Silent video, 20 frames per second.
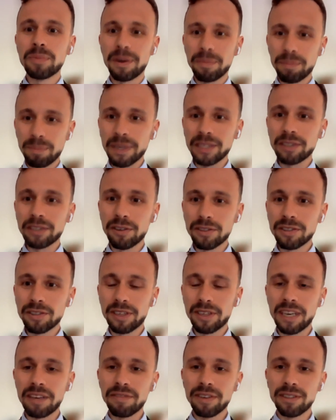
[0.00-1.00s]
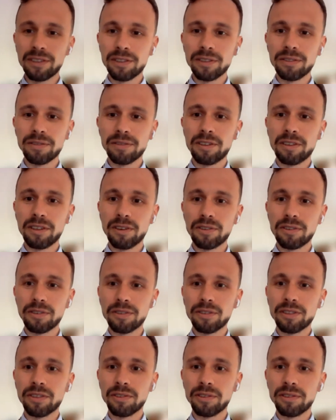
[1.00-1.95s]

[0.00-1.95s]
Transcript: but also given your